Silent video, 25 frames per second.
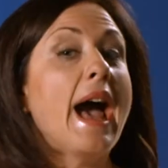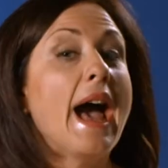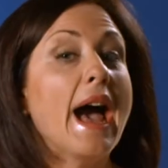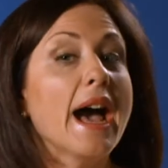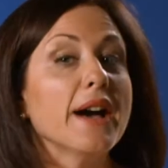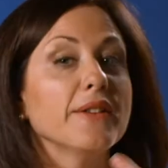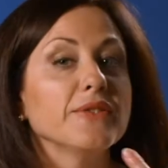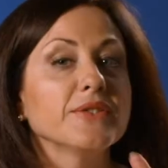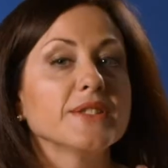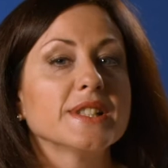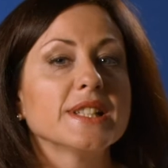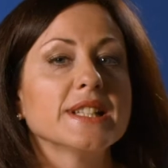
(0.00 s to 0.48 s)

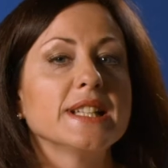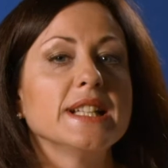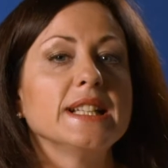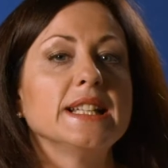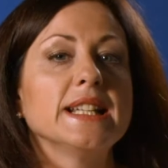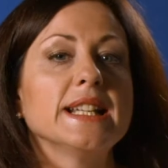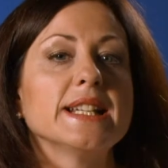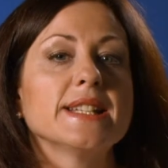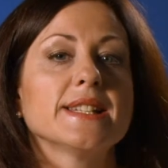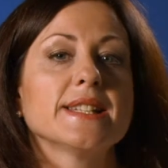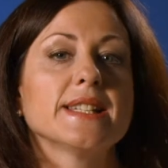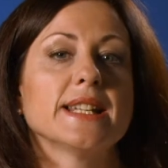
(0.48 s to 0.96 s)
After the
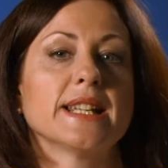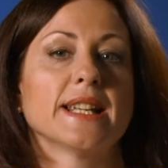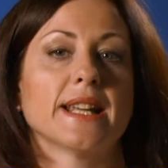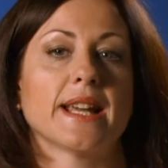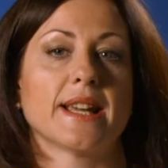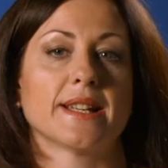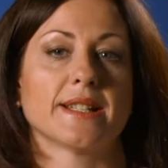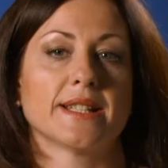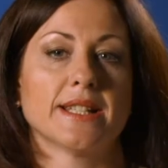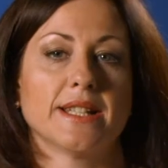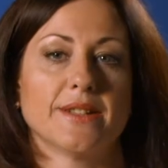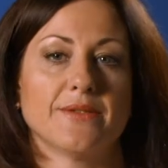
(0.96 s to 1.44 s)
listening
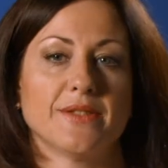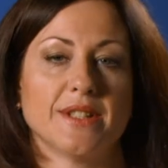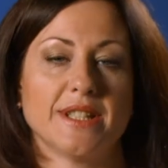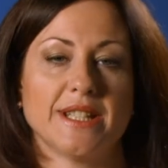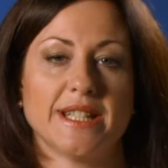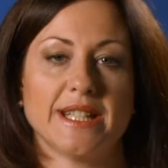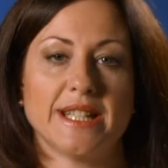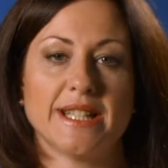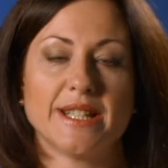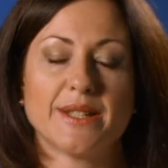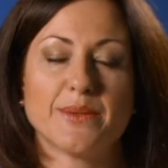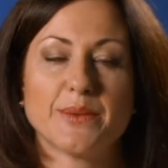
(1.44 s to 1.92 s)

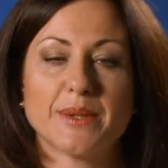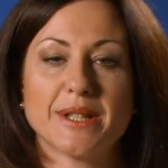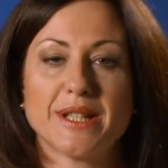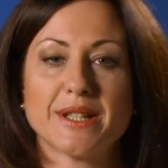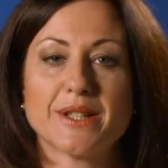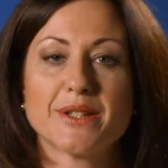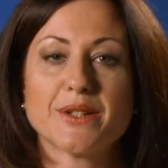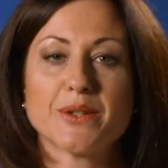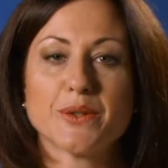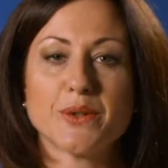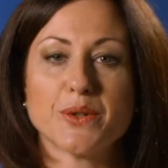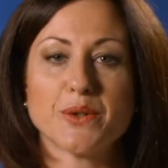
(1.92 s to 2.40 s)
activities with the
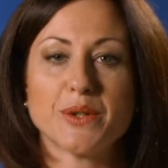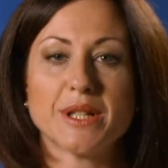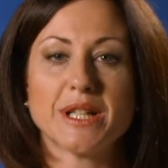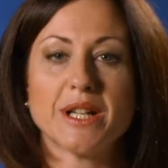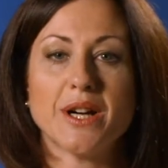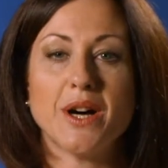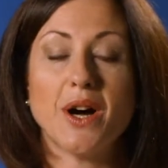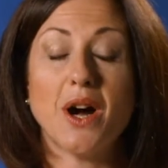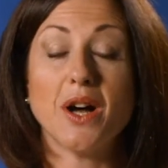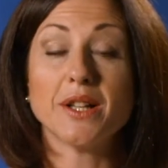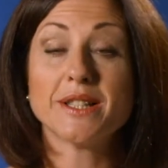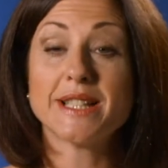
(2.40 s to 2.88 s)
story
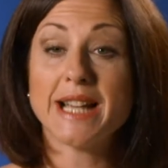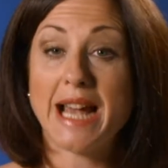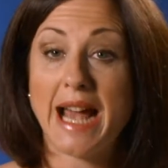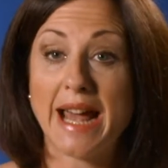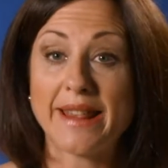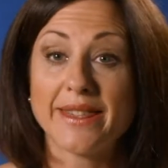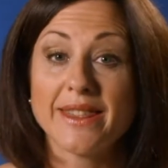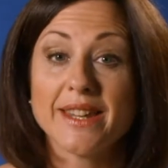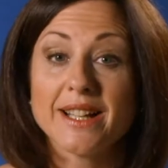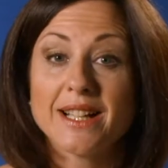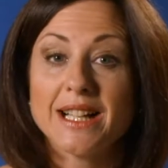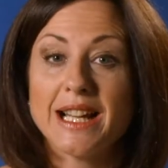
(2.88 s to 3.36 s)
cards
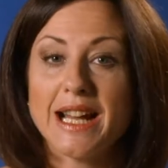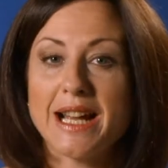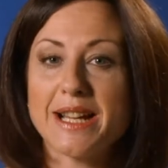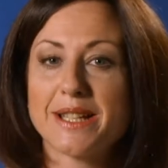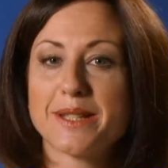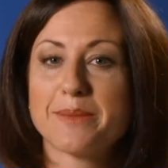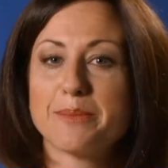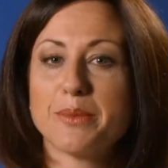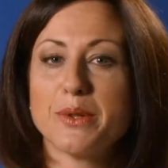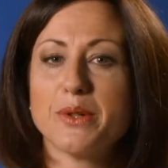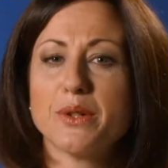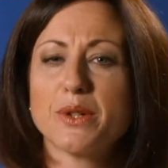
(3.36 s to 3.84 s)
and the
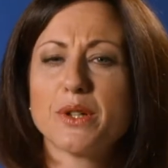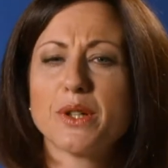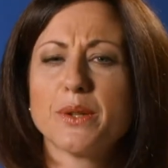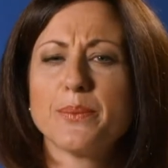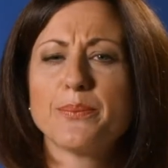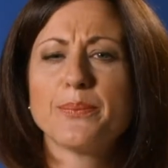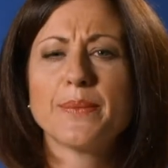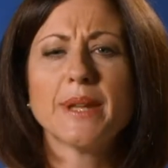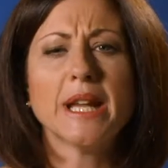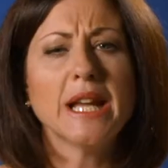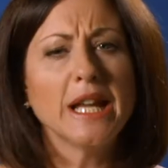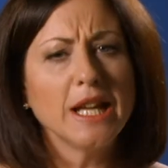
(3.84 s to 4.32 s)
class book,
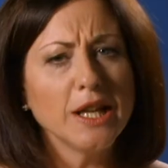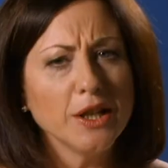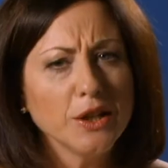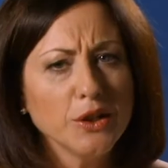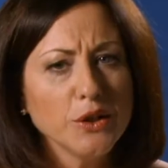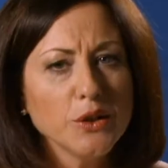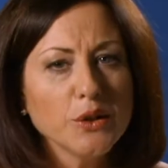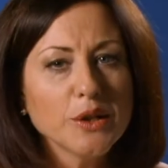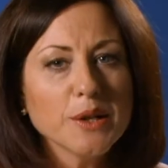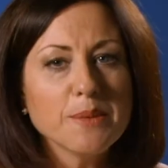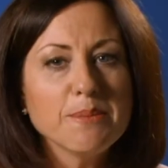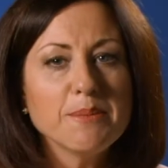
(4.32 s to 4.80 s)

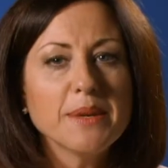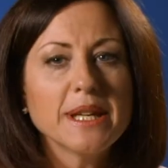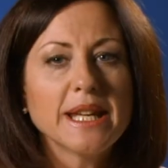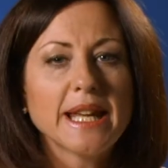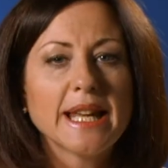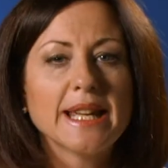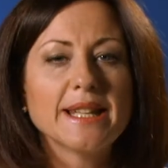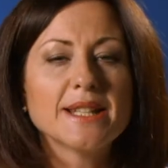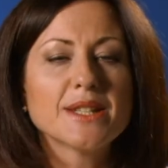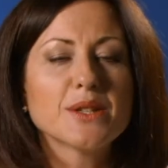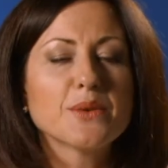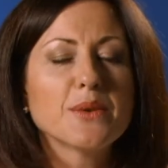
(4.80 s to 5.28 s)
you can
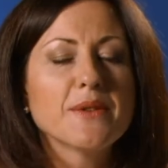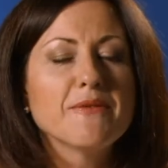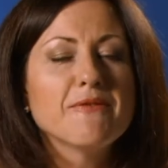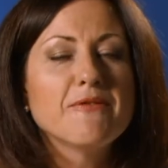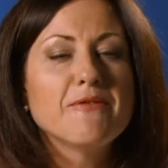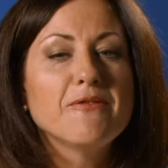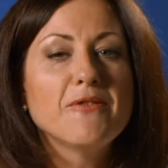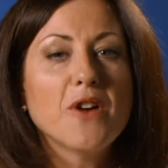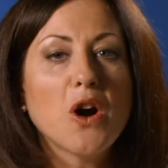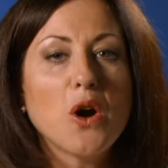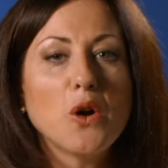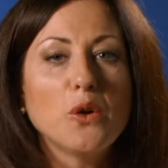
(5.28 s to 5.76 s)
begin to
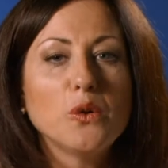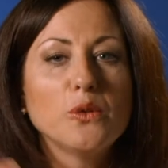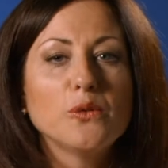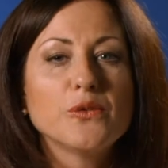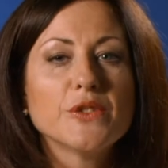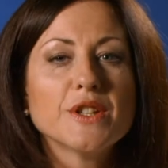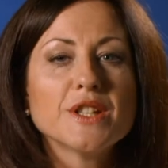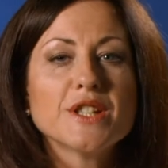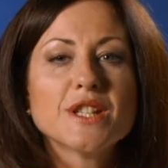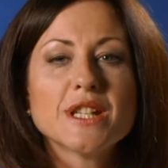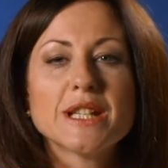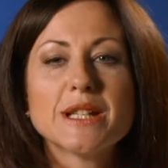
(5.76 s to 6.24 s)

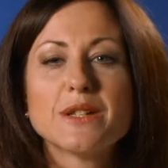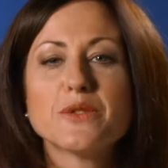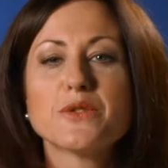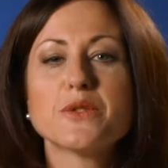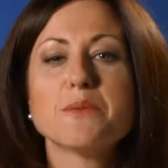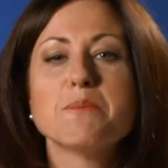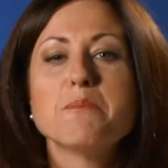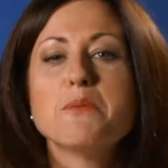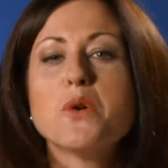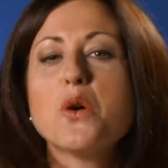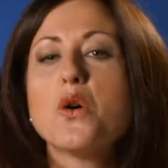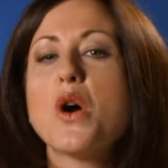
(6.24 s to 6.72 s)
involve the
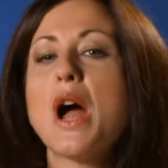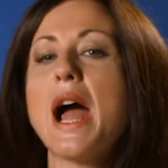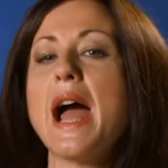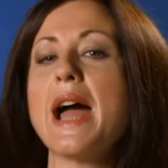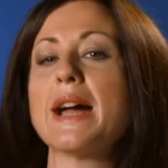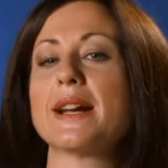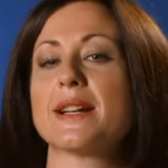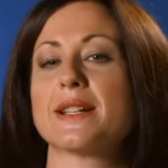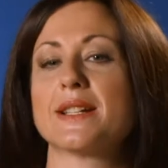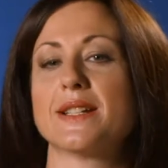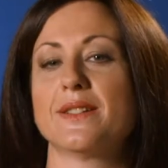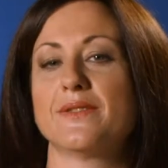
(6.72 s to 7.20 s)
children more
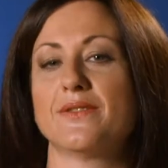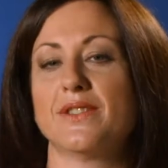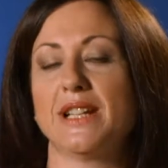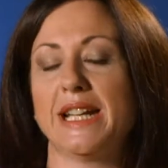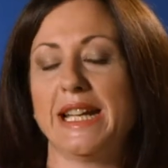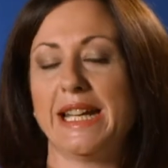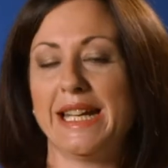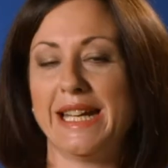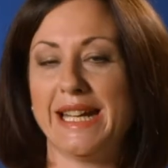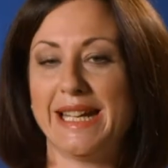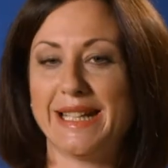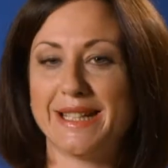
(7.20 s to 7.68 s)

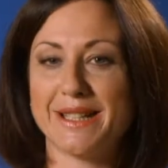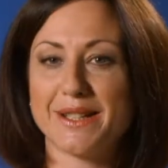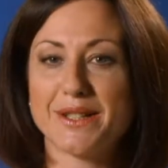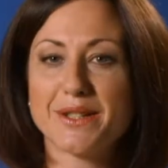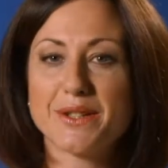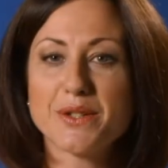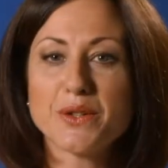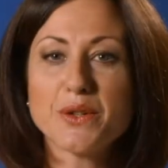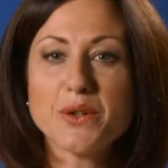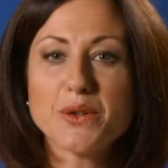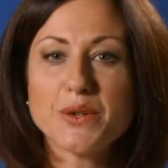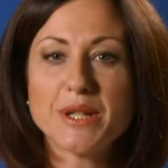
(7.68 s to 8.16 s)
actively in the
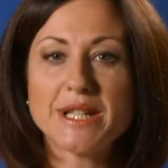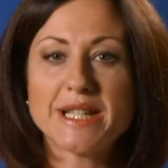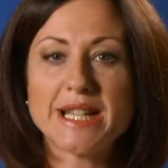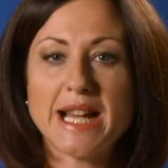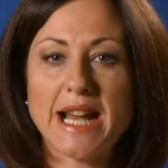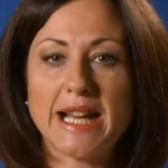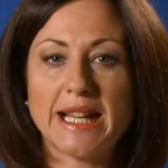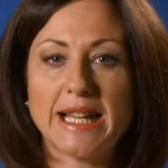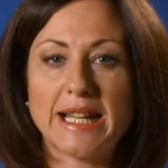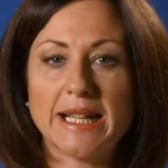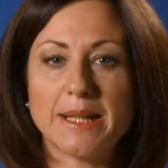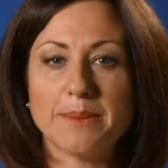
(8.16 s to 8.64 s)

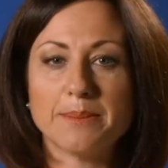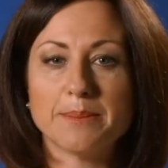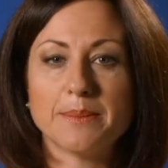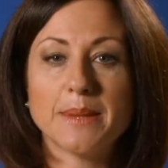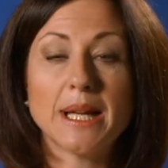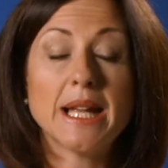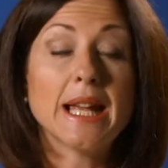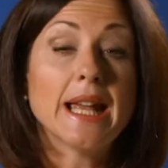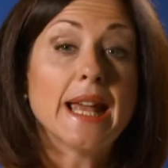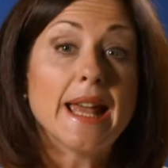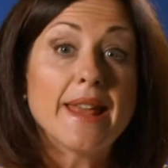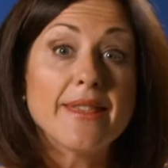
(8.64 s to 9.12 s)
storytelling.
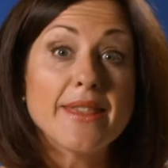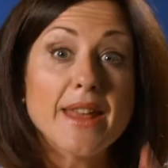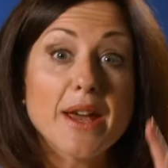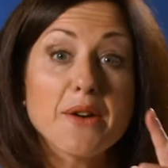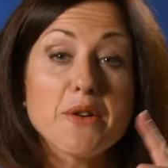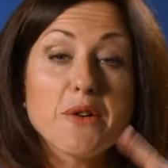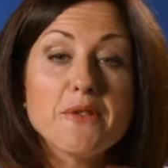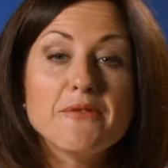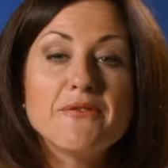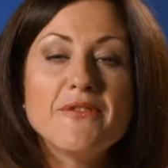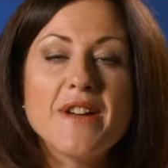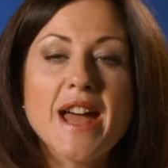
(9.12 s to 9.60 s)

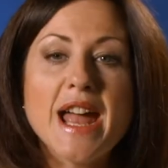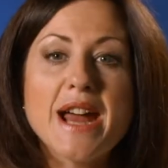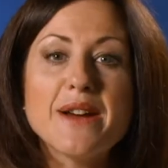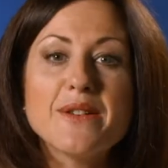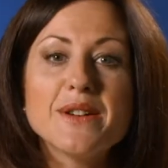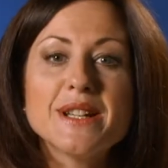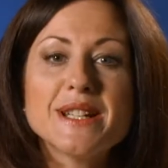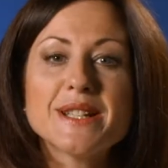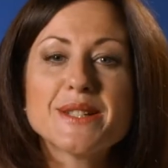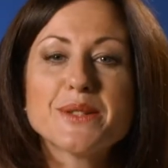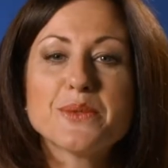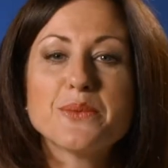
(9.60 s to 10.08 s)
There are
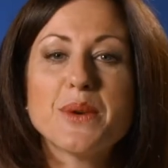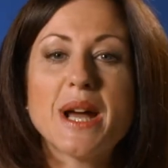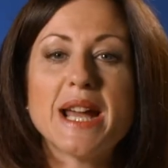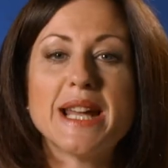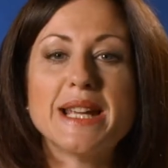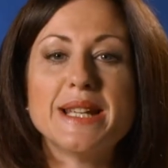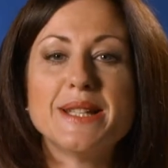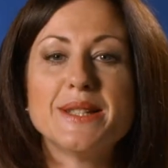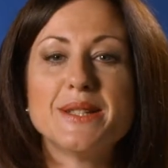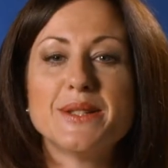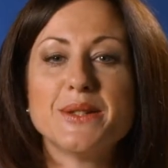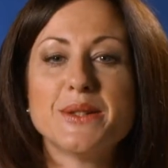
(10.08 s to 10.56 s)
various
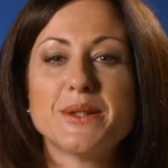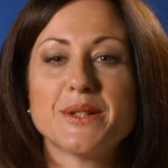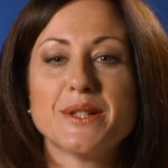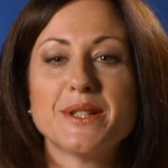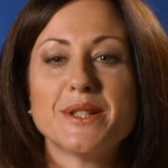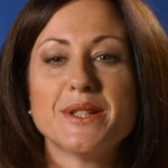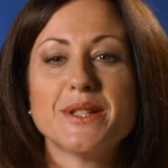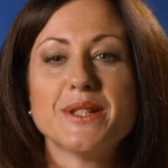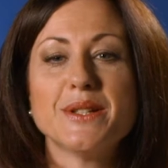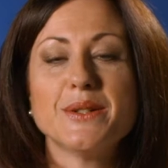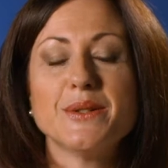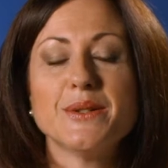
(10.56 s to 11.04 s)
ways you
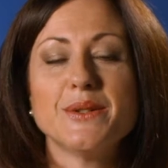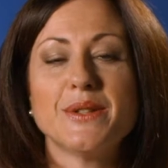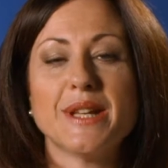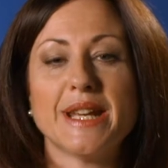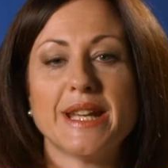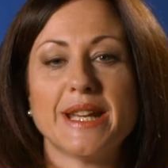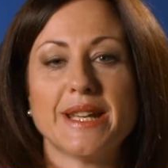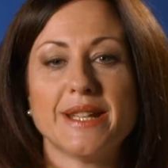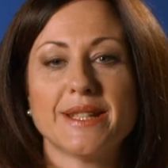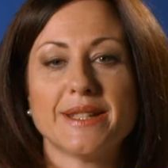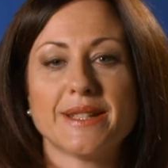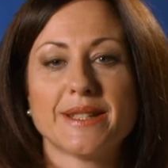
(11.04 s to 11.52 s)
can do
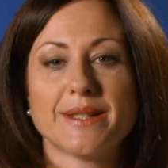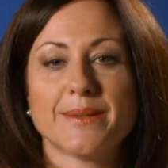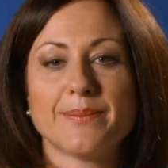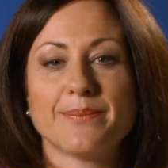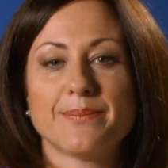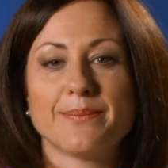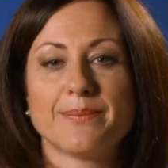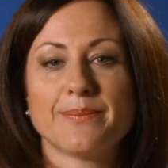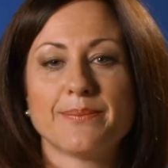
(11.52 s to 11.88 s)
this.